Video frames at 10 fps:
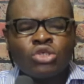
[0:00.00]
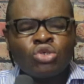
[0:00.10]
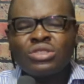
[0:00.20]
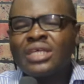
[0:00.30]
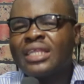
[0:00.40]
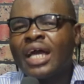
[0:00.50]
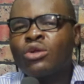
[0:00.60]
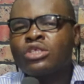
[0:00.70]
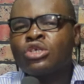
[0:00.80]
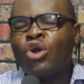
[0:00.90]
Use that
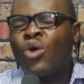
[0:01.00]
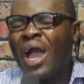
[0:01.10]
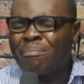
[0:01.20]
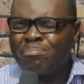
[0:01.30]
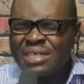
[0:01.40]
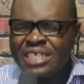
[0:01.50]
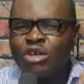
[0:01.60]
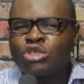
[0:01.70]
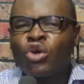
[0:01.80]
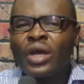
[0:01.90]
anointing oil and plead it
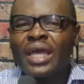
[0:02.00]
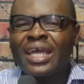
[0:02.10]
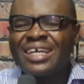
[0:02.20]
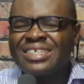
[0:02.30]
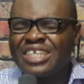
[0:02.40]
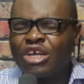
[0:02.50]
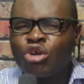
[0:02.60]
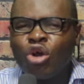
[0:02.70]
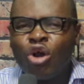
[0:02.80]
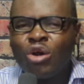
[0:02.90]
on your hair. Say,
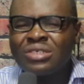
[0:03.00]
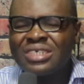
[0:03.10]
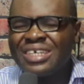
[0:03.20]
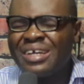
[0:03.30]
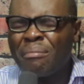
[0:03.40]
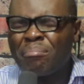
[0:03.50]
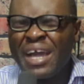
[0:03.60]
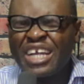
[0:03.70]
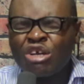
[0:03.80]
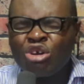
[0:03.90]
God,
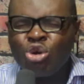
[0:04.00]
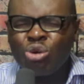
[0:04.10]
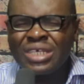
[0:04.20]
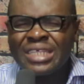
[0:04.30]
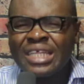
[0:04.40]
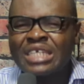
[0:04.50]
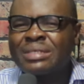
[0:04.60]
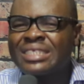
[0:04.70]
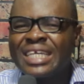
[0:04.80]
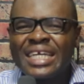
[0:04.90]
my glory that has
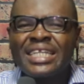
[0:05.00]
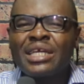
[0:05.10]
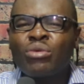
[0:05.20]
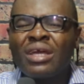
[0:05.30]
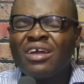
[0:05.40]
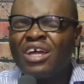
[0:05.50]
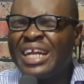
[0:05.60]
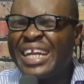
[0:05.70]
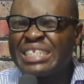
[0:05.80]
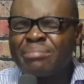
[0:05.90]
been taken away,
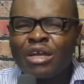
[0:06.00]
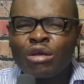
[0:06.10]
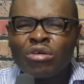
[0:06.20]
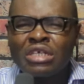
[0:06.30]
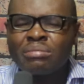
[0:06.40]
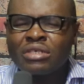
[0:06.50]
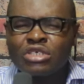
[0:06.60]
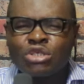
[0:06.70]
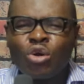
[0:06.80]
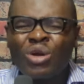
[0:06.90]
let my glory be
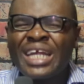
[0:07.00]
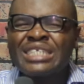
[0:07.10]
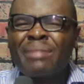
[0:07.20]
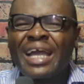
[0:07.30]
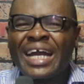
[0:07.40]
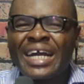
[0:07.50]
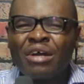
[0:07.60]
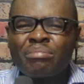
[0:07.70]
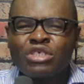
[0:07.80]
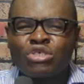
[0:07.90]
restored. Let my
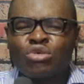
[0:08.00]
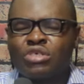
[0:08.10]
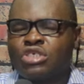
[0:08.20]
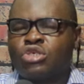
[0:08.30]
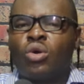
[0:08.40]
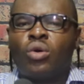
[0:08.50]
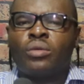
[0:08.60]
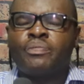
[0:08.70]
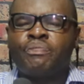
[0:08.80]
crown be restored.